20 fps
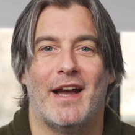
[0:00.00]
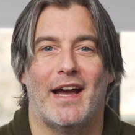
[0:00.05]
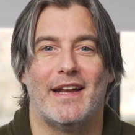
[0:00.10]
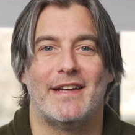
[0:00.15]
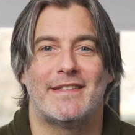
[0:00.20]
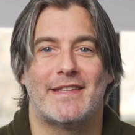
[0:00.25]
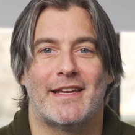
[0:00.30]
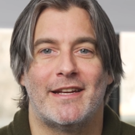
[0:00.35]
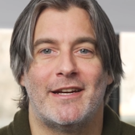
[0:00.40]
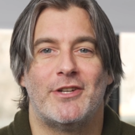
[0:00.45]
I
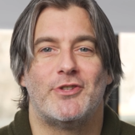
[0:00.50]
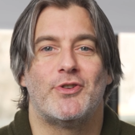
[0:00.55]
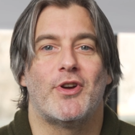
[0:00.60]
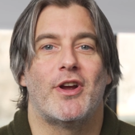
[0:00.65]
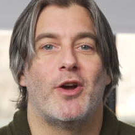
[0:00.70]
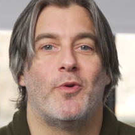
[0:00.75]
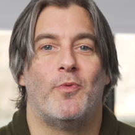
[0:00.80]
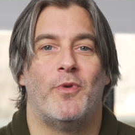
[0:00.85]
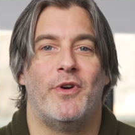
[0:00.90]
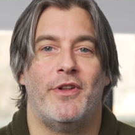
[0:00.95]
decided to
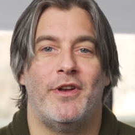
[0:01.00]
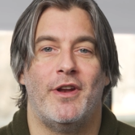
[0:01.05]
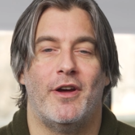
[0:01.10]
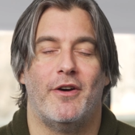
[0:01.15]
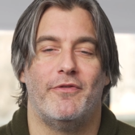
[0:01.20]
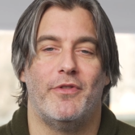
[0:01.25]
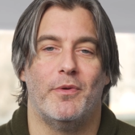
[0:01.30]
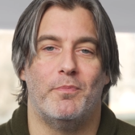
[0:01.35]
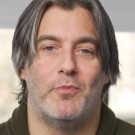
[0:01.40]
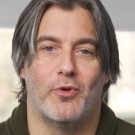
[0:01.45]
try out one
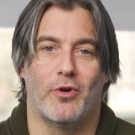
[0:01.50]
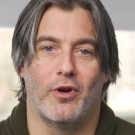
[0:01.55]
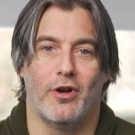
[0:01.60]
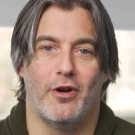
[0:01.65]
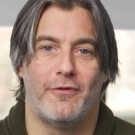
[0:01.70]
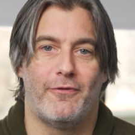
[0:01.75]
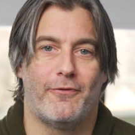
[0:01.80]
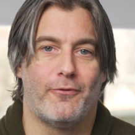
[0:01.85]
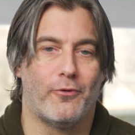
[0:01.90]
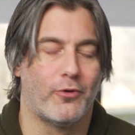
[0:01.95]
of the more
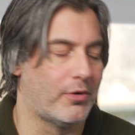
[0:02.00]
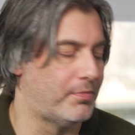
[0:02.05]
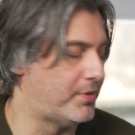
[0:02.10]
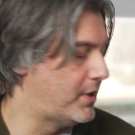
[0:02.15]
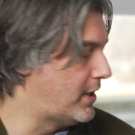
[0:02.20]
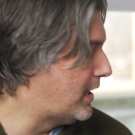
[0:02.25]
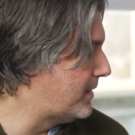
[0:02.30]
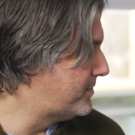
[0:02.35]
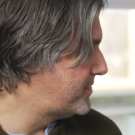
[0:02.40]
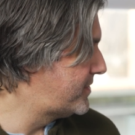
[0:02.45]

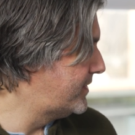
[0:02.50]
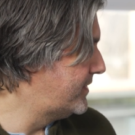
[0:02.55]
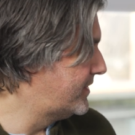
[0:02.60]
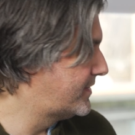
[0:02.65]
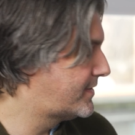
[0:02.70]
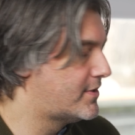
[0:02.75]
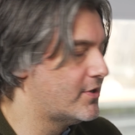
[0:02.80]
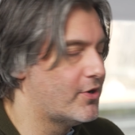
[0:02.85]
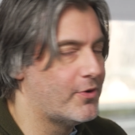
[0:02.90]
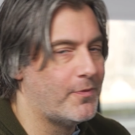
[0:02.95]
affordable
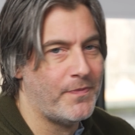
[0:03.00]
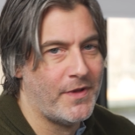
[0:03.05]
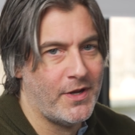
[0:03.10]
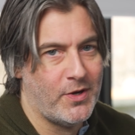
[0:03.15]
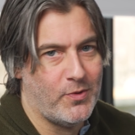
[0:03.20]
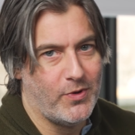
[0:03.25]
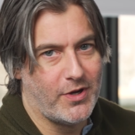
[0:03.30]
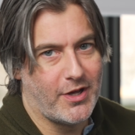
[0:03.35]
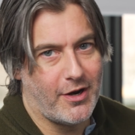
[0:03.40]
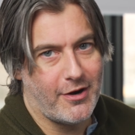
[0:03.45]
options. So
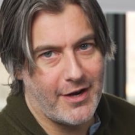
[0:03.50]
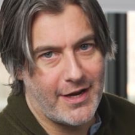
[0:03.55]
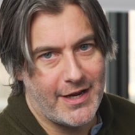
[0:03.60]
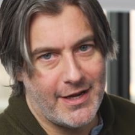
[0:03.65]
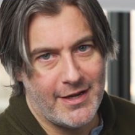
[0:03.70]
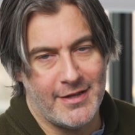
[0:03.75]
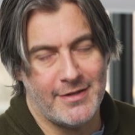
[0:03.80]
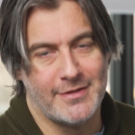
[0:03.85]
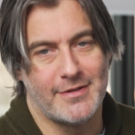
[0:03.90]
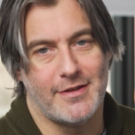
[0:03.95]
we got our
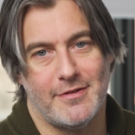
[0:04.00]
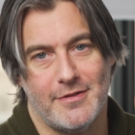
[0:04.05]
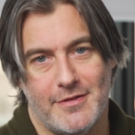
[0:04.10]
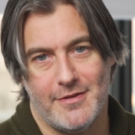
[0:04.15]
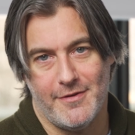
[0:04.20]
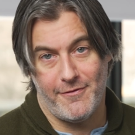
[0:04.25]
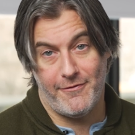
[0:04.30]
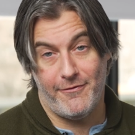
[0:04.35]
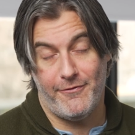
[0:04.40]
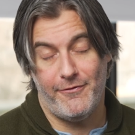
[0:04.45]
hands on
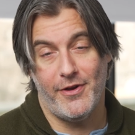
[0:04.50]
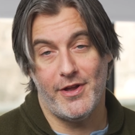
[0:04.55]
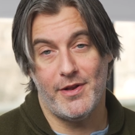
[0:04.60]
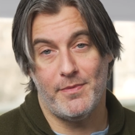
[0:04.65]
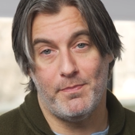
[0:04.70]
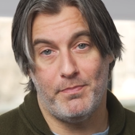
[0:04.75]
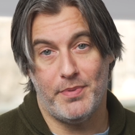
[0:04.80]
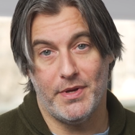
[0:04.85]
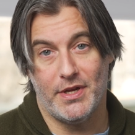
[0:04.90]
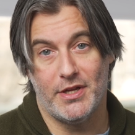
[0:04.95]
the
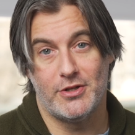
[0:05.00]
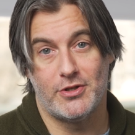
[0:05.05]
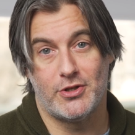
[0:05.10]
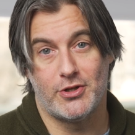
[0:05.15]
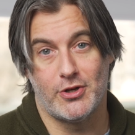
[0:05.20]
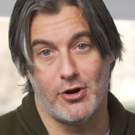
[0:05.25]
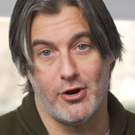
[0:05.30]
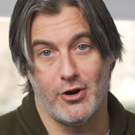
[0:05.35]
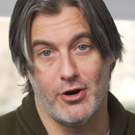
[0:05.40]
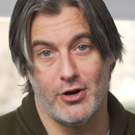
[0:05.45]
Fitbit
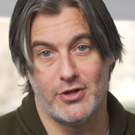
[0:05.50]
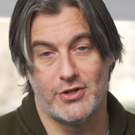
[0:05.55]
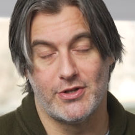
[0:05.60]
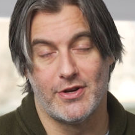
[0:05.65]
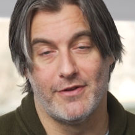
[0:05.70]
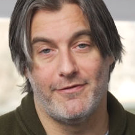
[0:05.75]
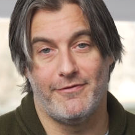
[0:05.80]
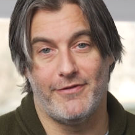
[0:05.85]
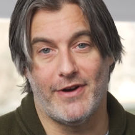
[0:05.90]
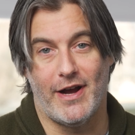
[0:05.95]
Charge
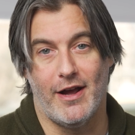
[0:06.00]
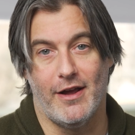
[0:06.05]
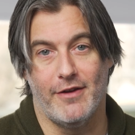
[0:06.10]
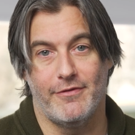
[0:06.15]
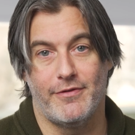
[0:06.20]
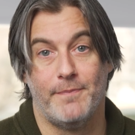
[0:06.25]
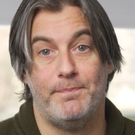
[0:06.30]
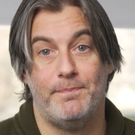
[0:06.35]
5.